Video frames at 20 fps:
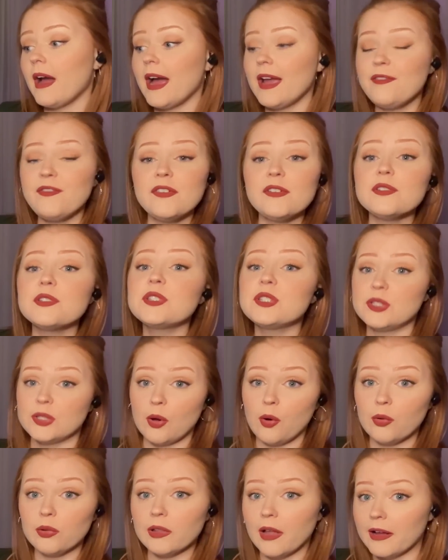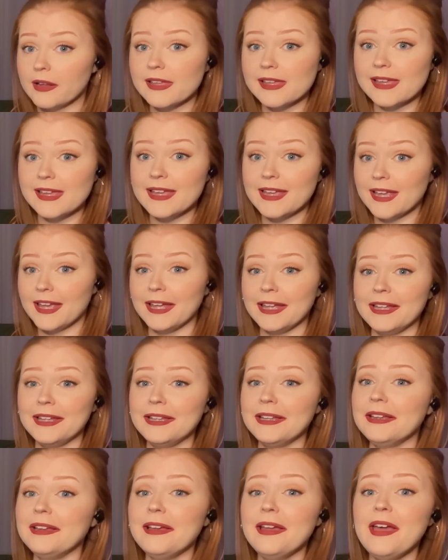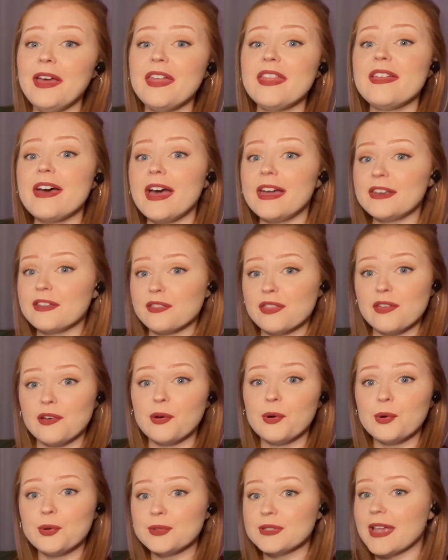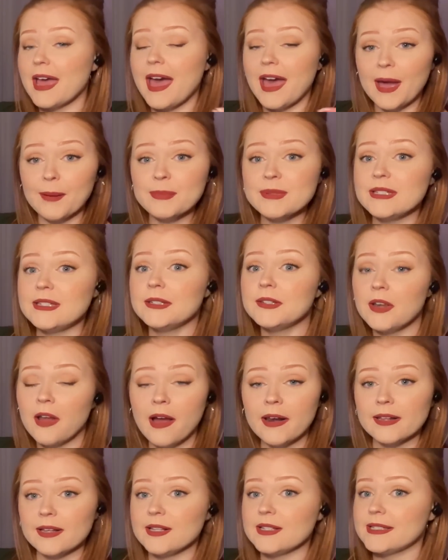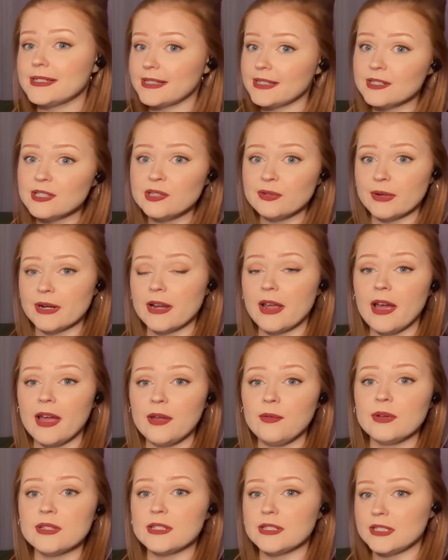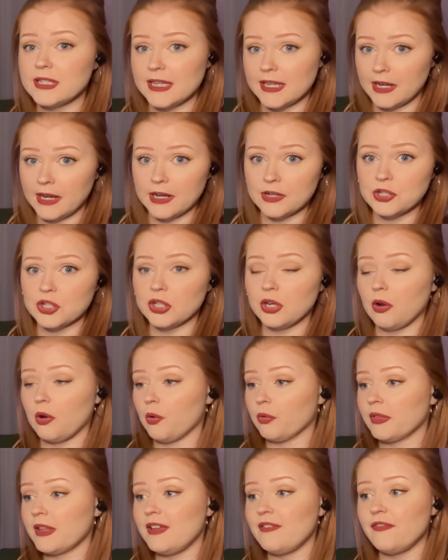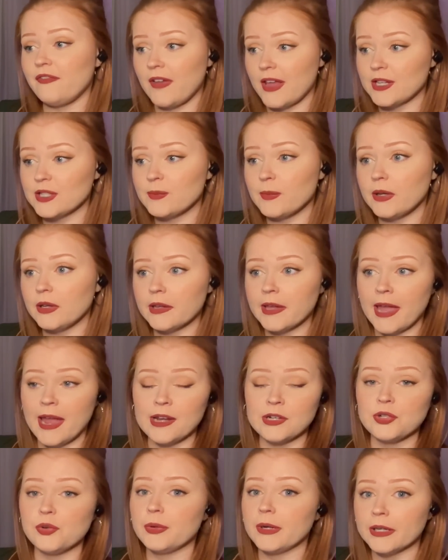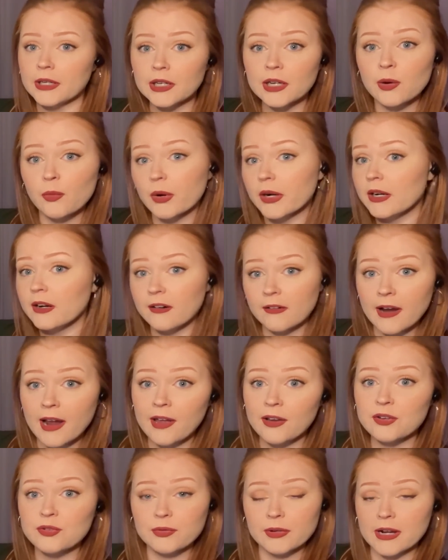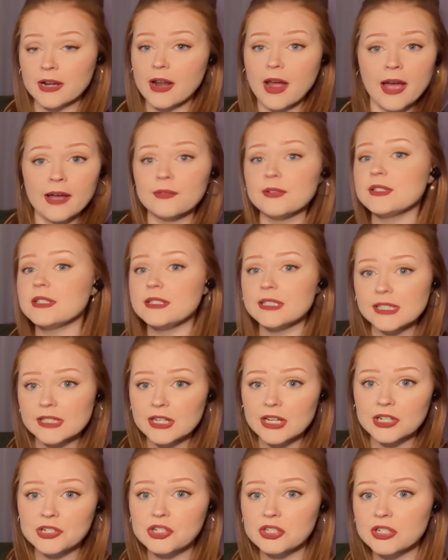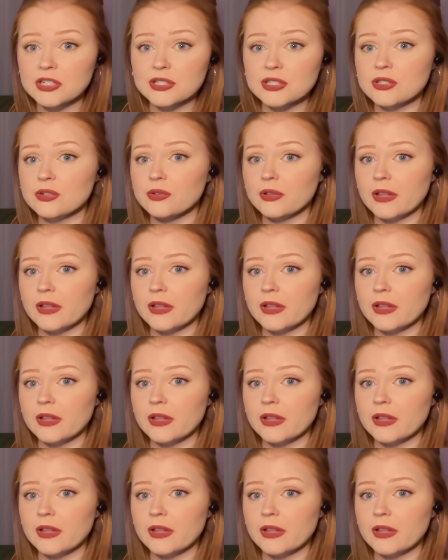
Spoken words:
I feel so lucky that those apps did not exist when I was a teenager. Only Facebook and Twitter were around when I was a teenager. So